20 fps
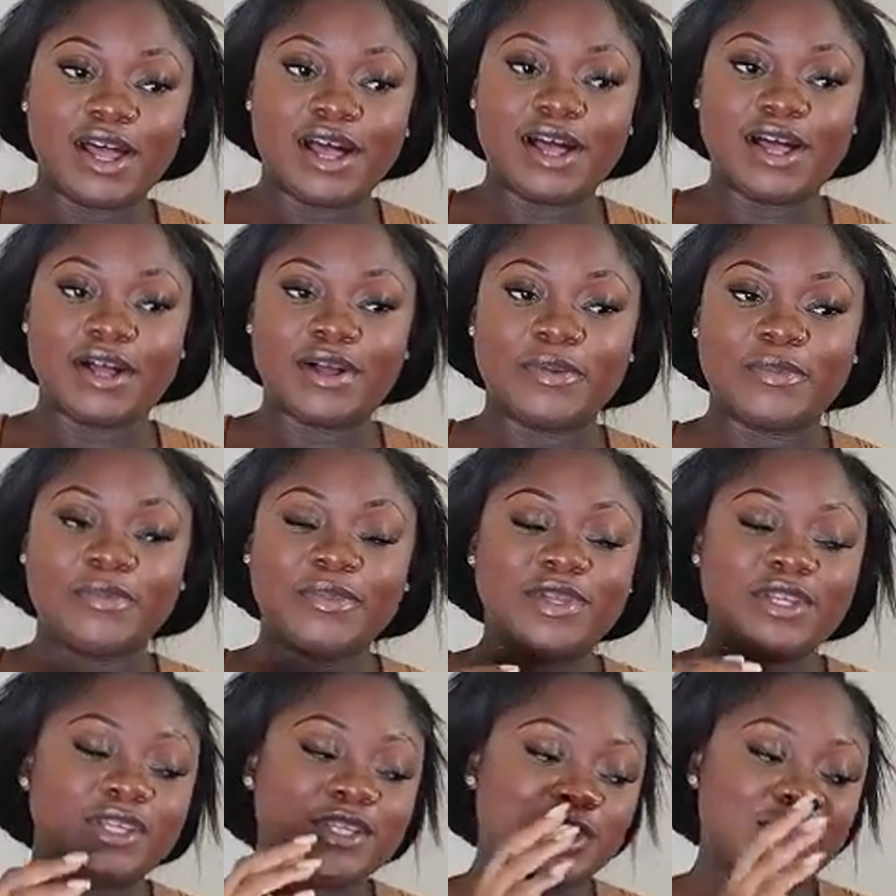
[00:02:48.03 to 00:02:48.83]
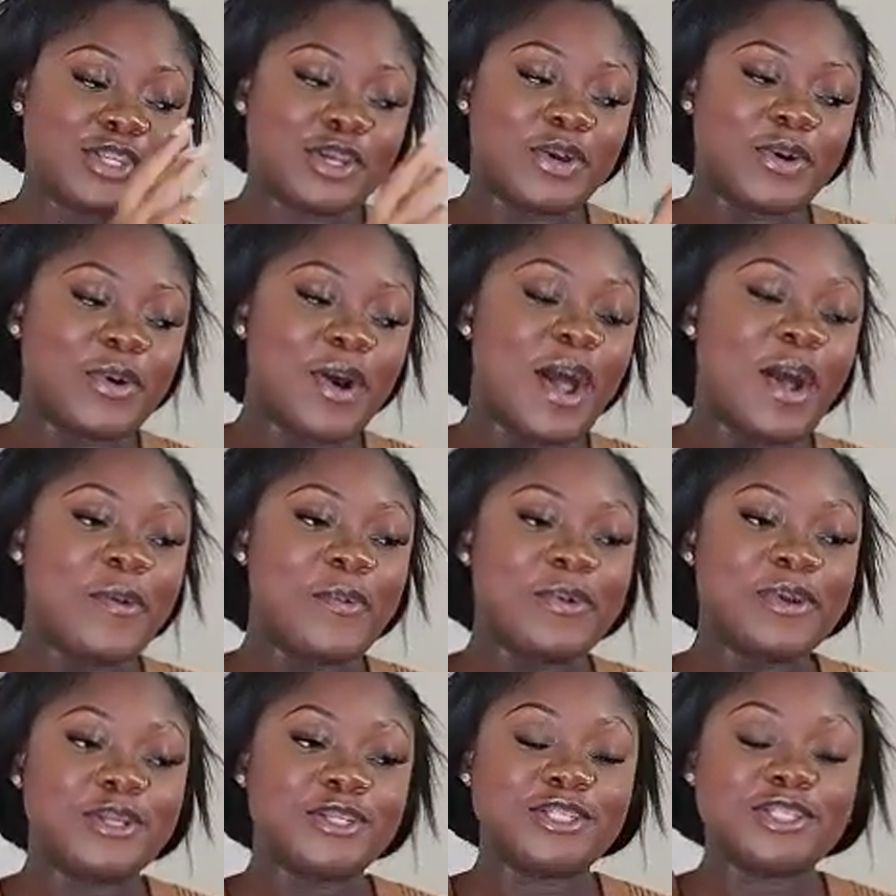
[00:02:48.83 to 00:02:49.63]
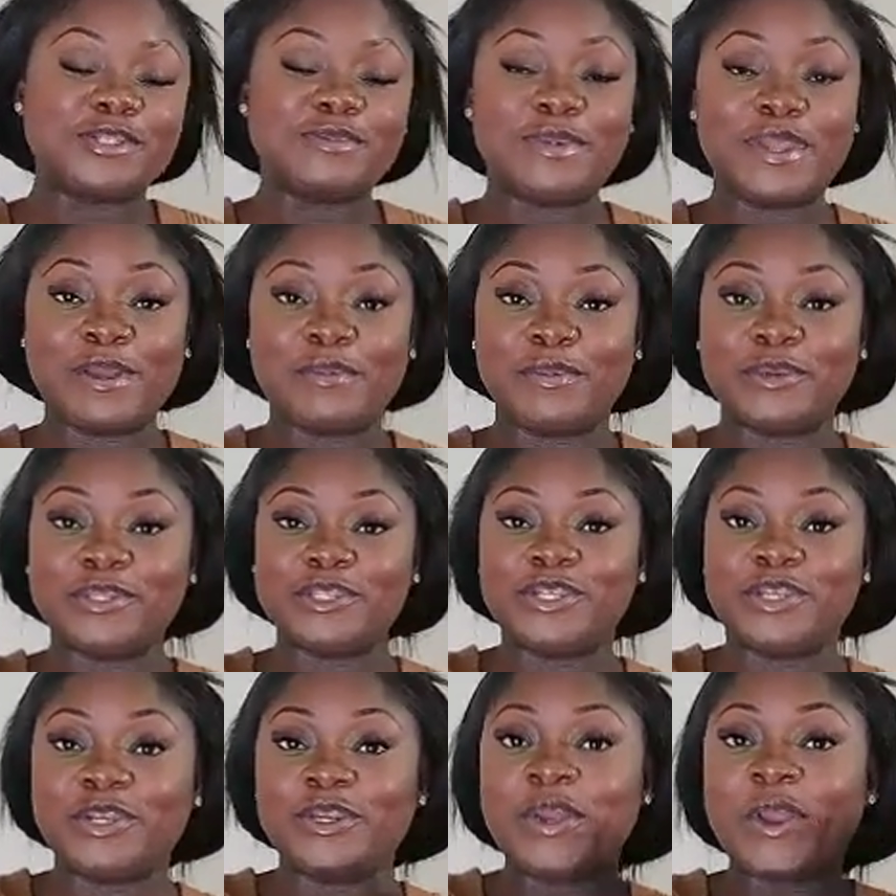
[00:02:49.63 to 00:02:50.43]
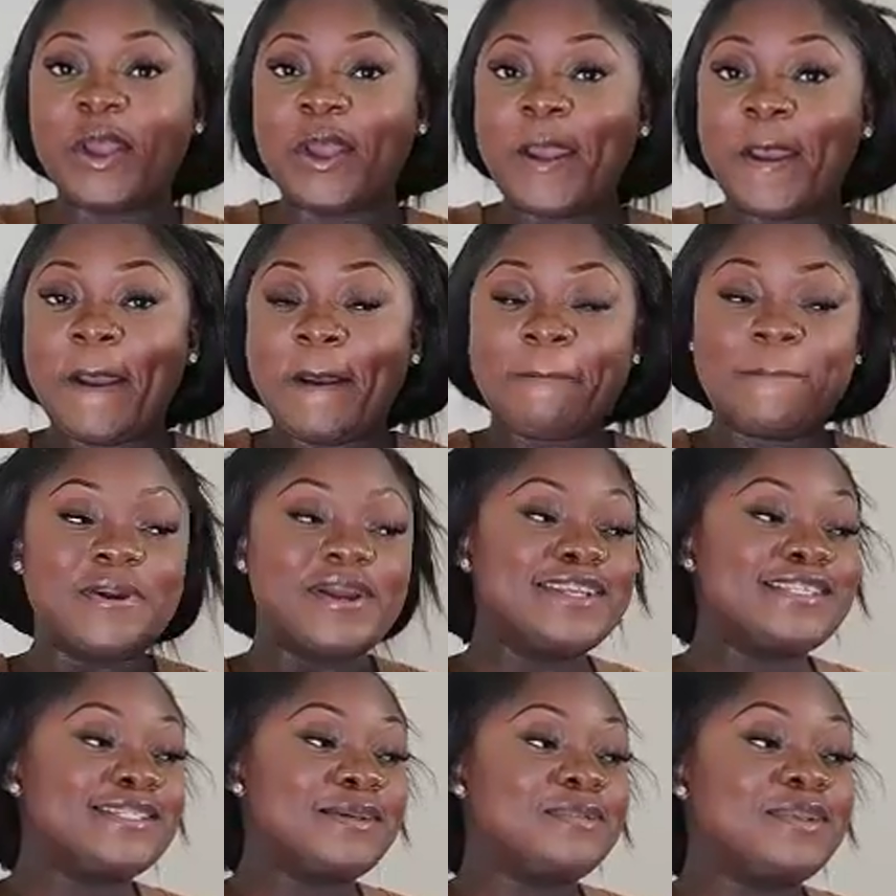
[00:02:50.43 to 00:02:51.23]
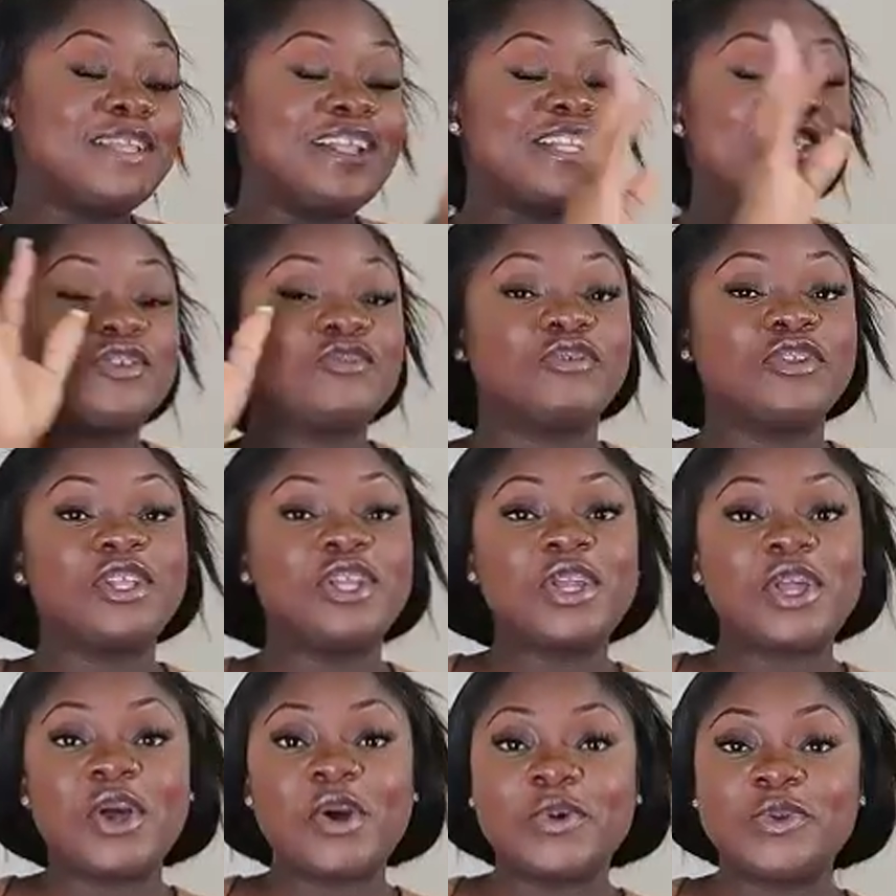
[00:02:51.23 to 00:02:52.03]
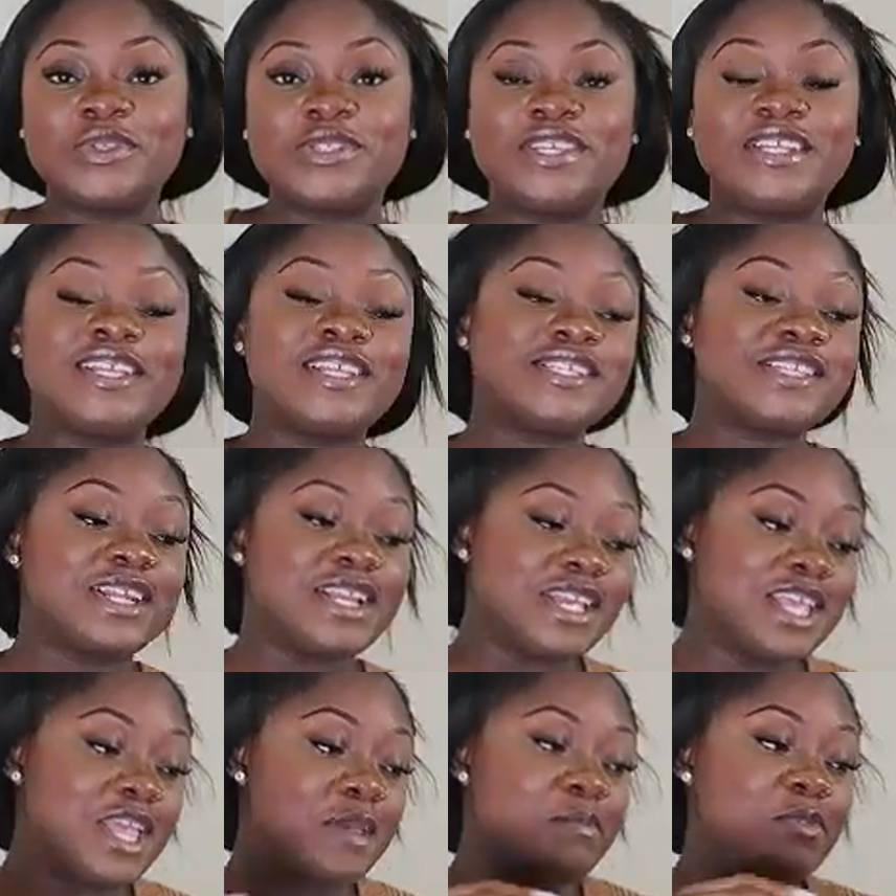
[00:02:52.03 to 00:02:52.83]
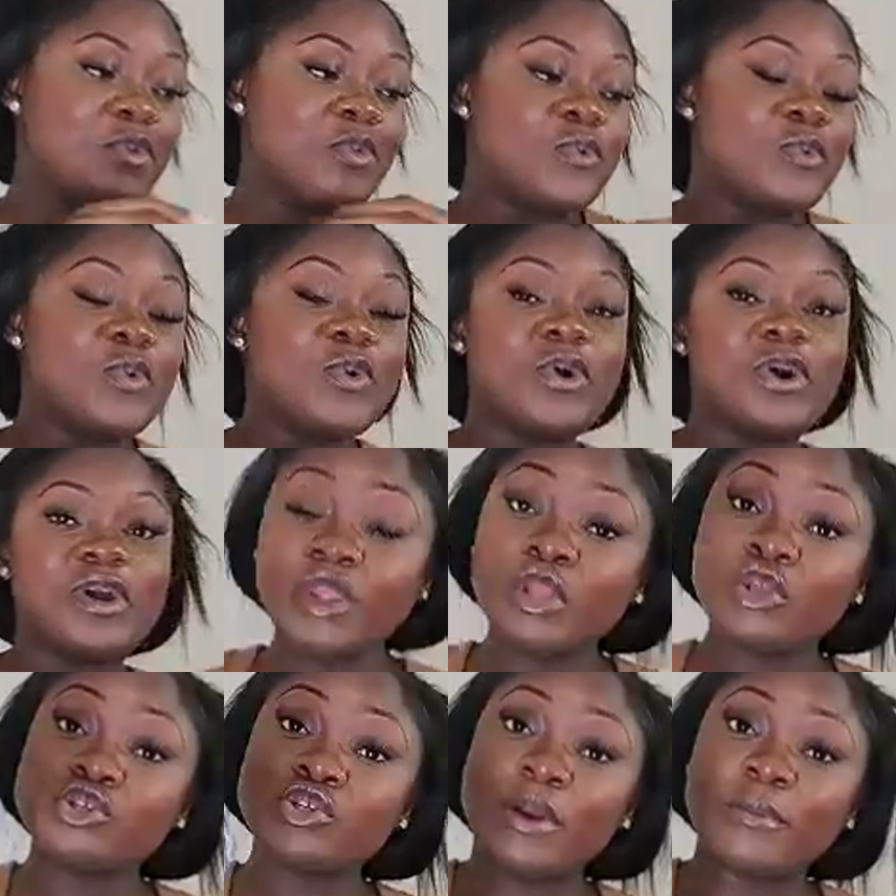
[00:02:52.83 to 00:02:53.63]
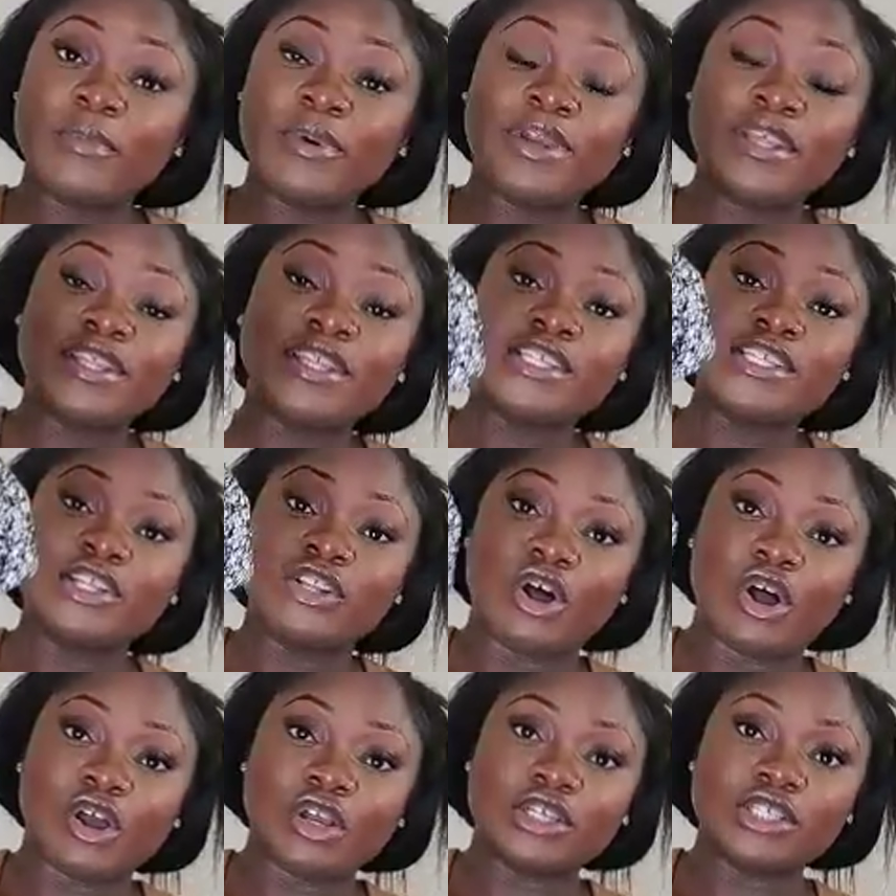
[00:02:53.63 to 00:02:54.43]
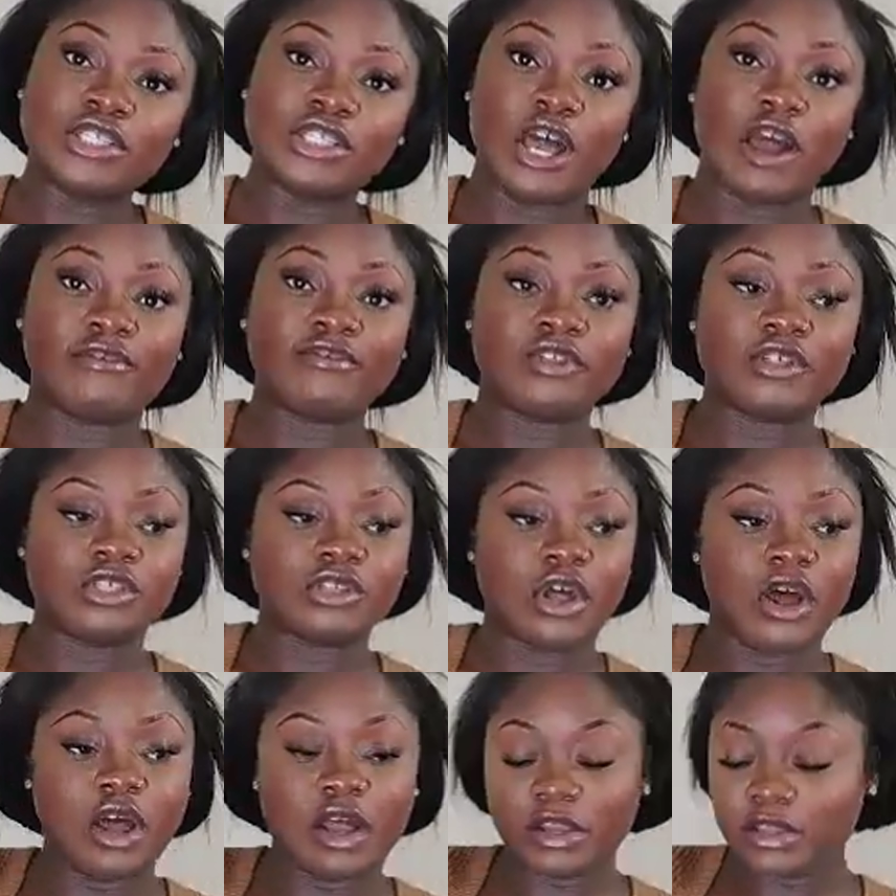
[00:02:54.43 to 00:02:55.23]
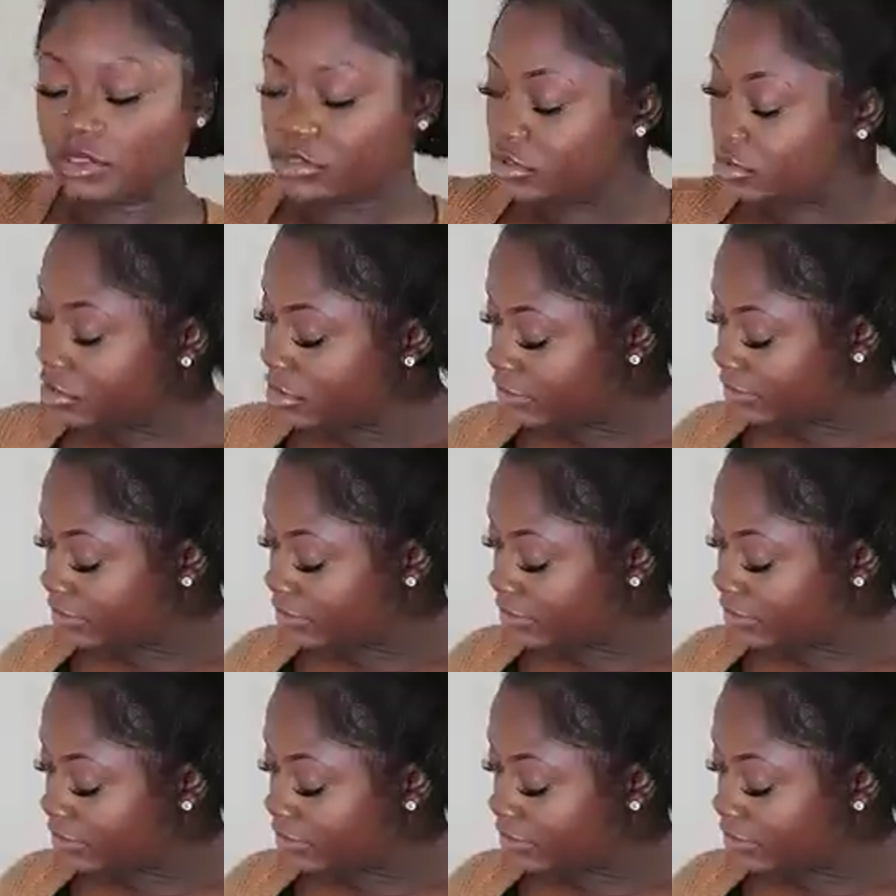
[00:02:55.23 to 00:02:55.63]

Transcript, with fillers: Um, so I want to just be able to bring something that's really cozy and that's going to keep you warm. So I'm bringing these long soft socks,